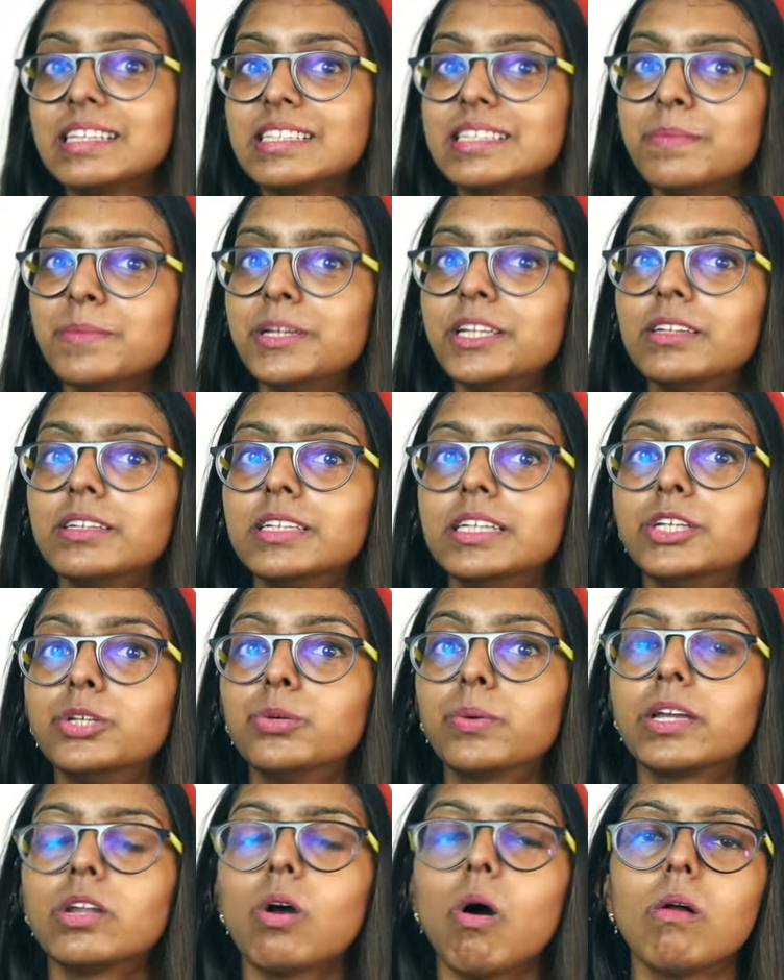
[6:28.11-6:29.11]
Similarly,
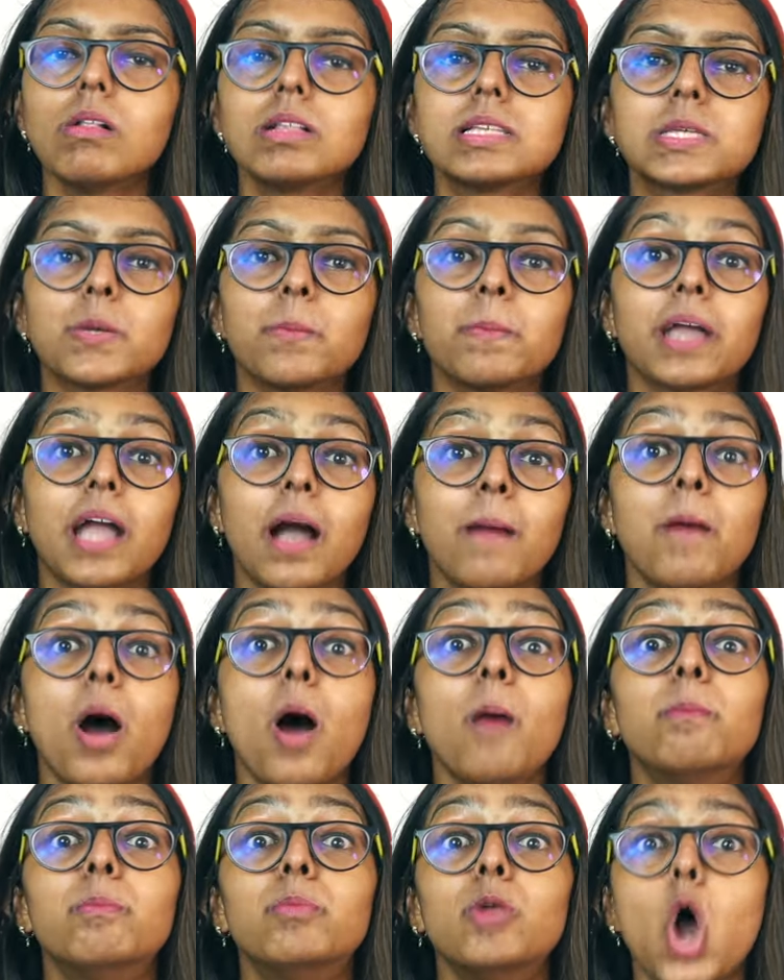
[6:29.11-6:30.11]
you can also become
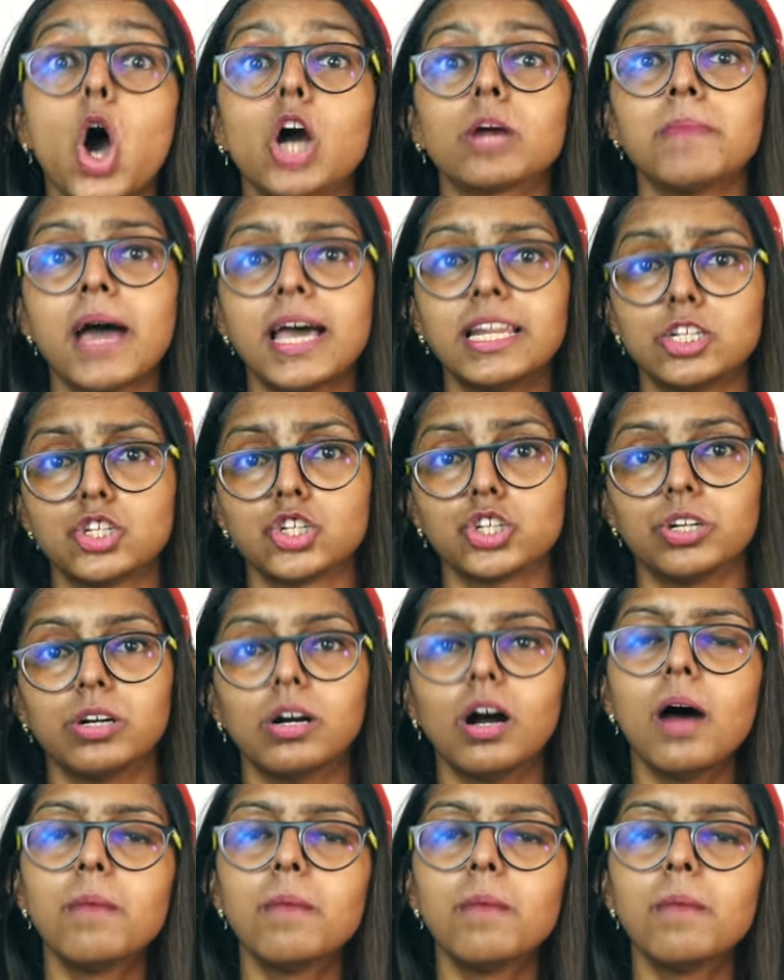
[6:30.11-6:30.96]
a blog manager.